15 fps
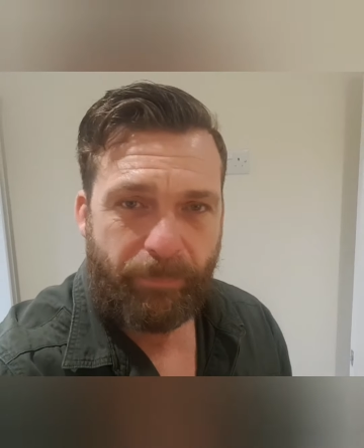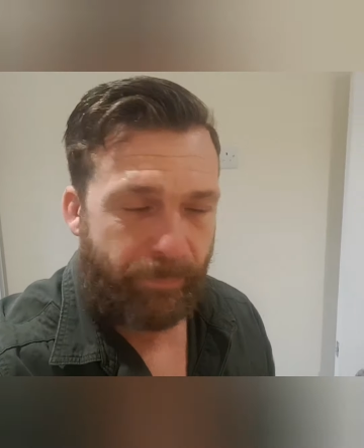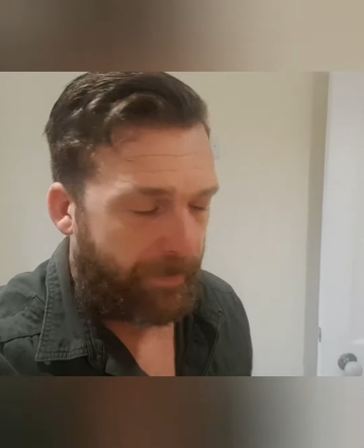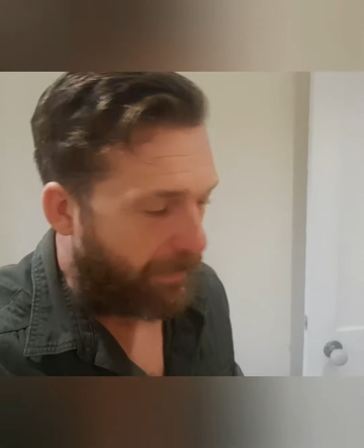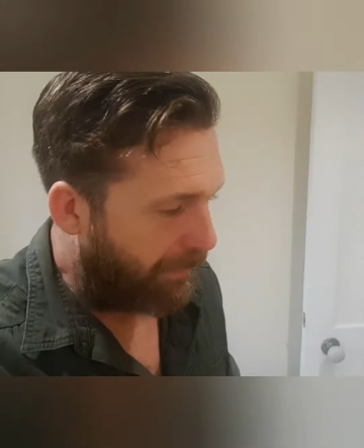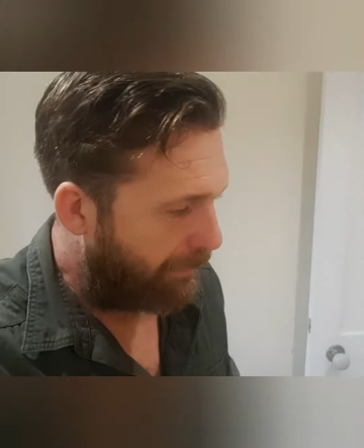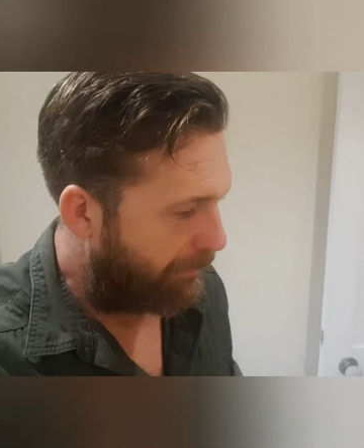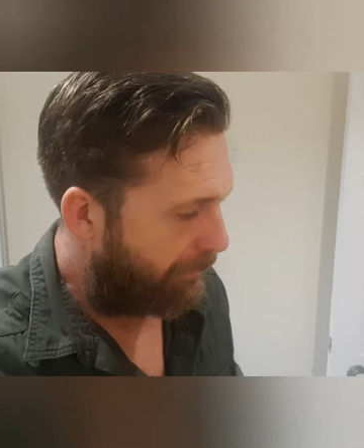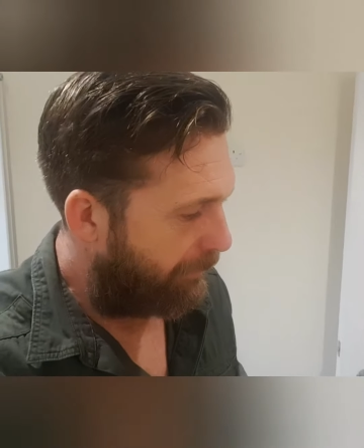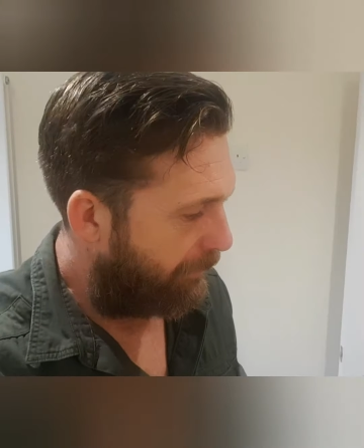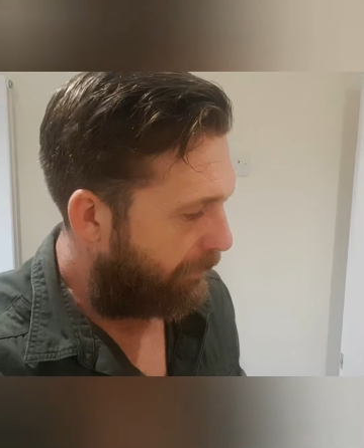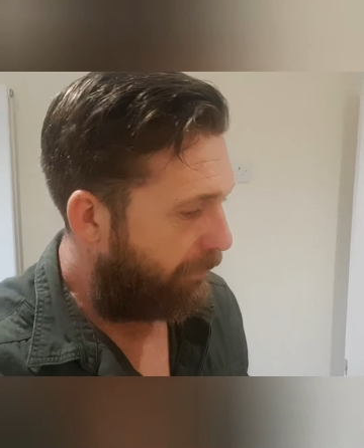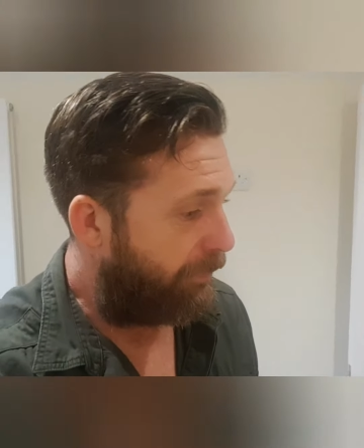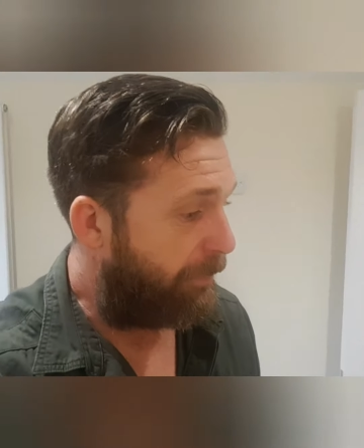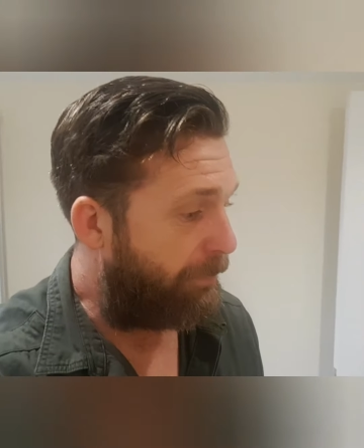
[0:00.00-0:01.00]

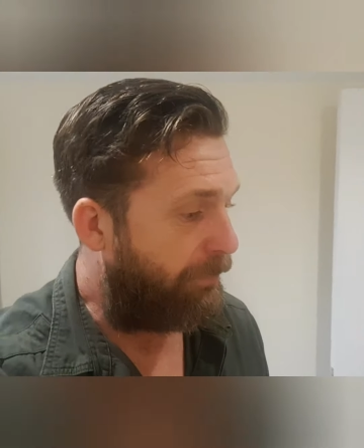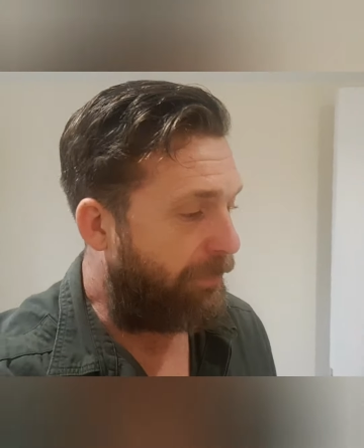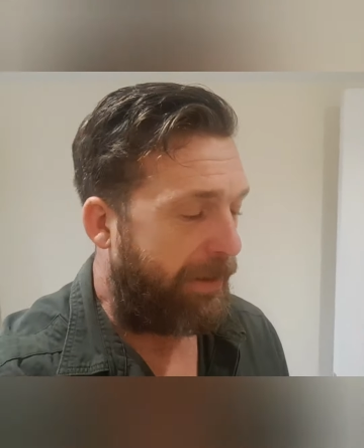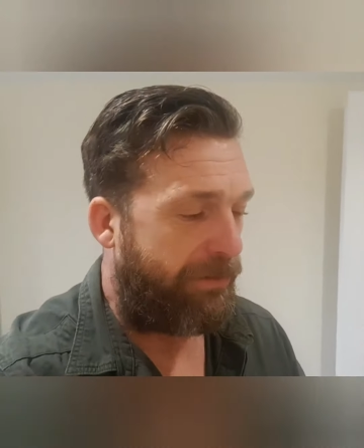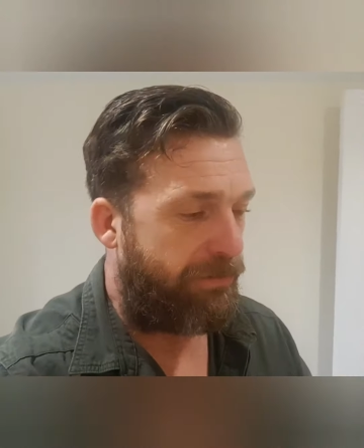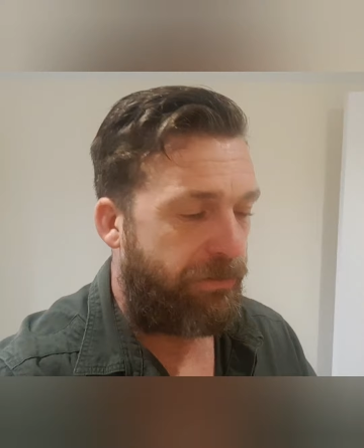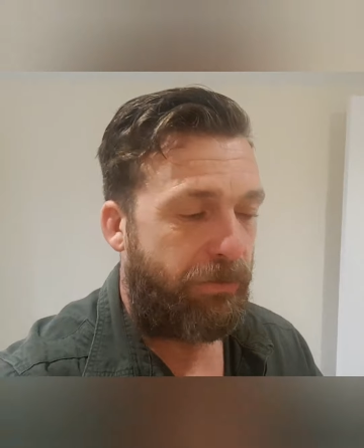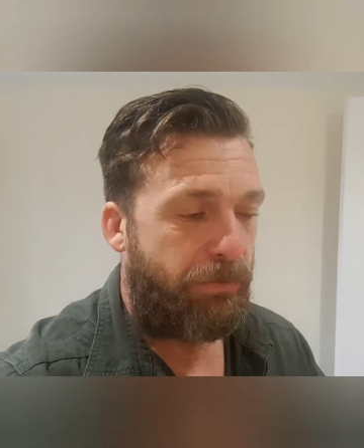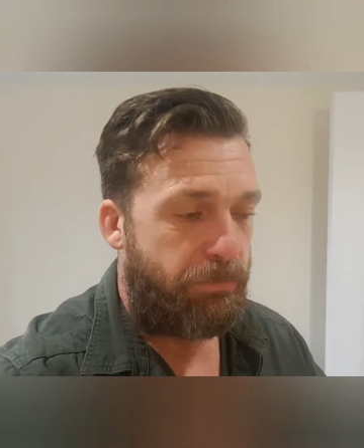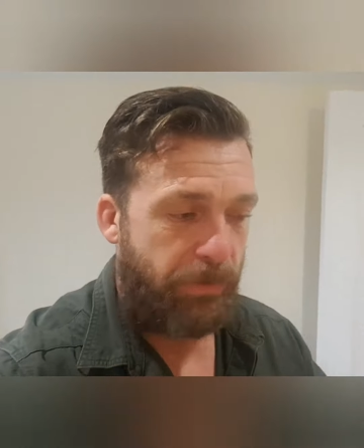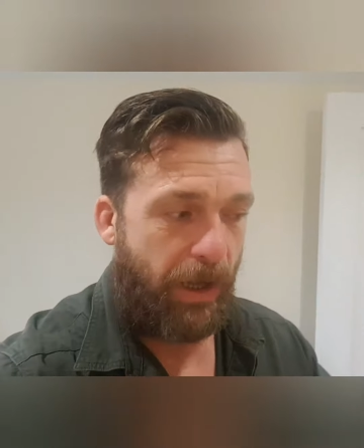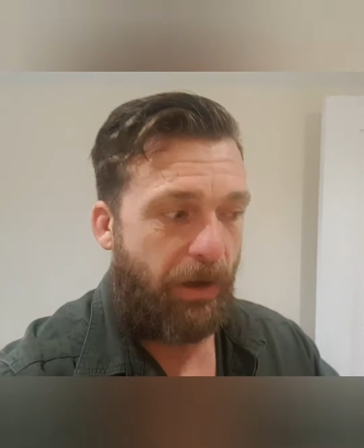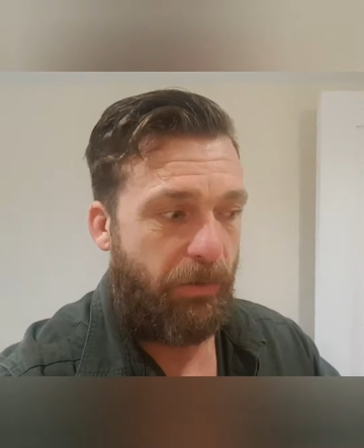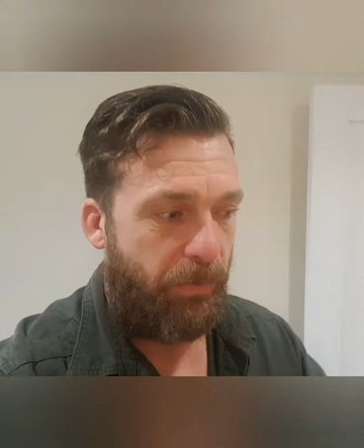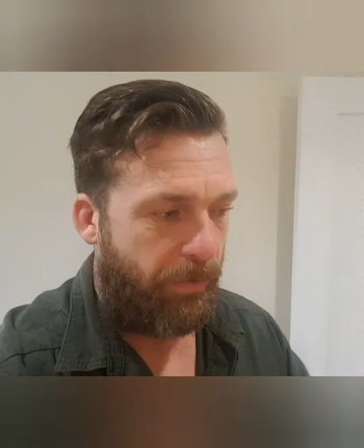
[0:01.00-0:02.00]
If you're a professional,
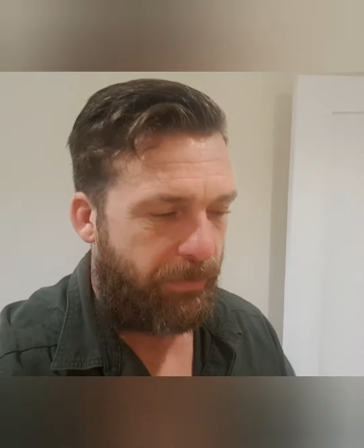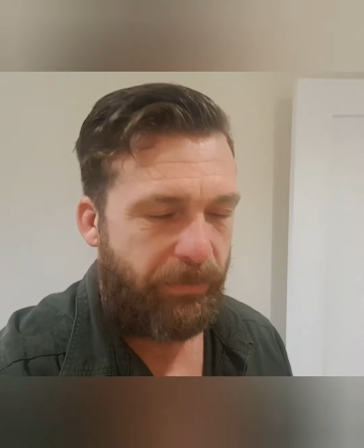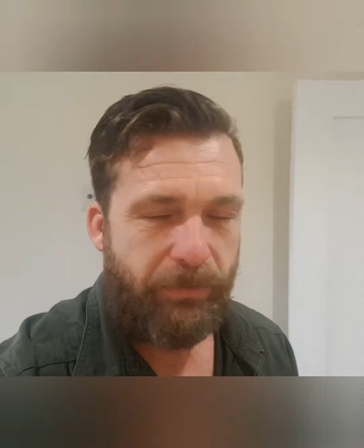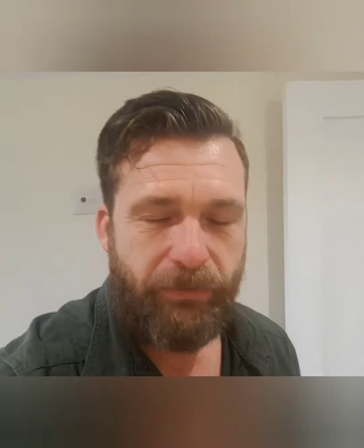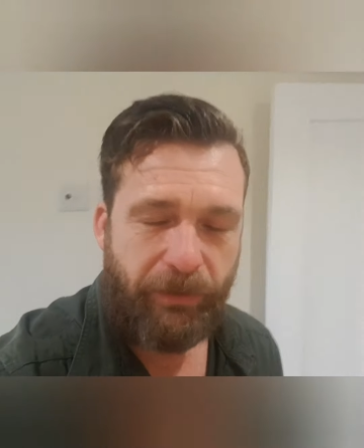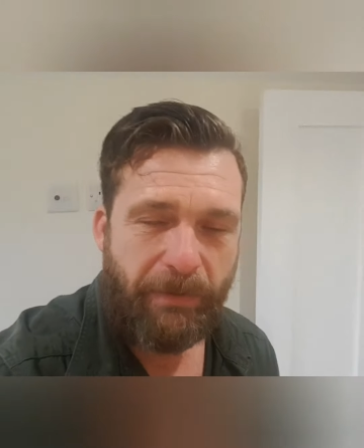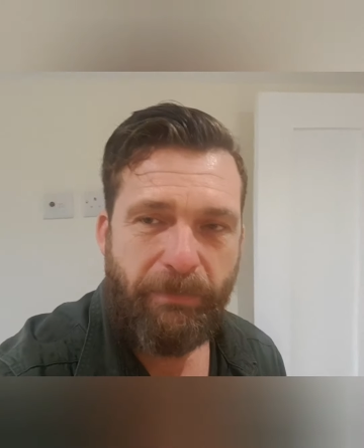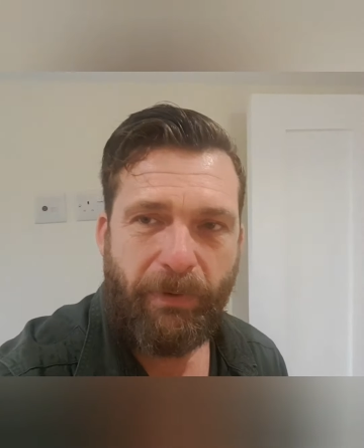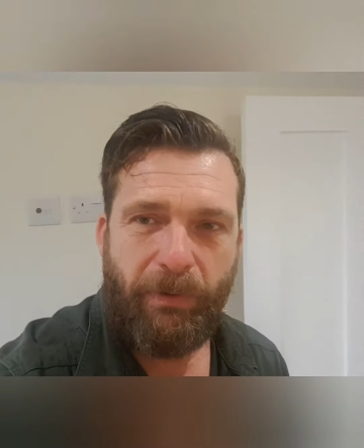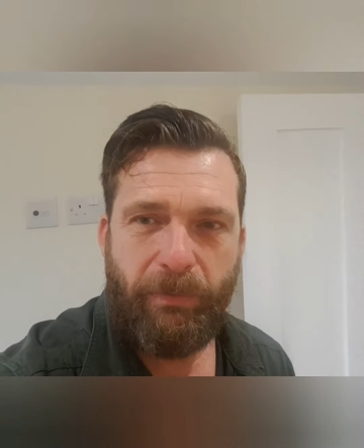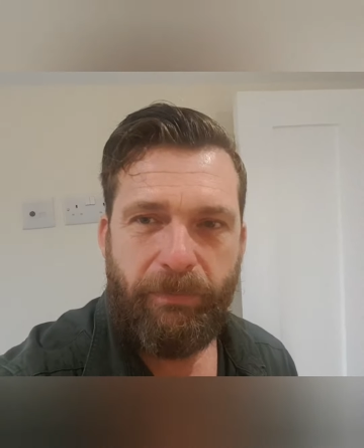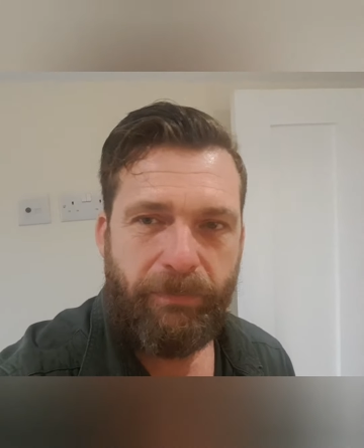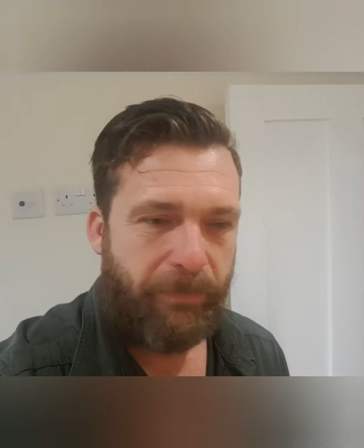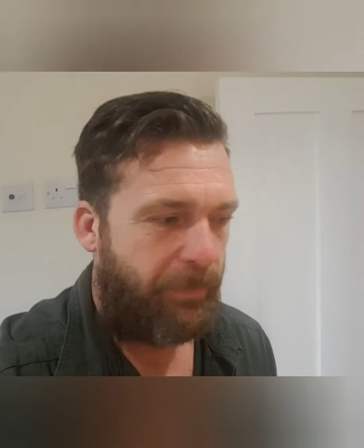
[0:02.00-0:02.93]
no, simple.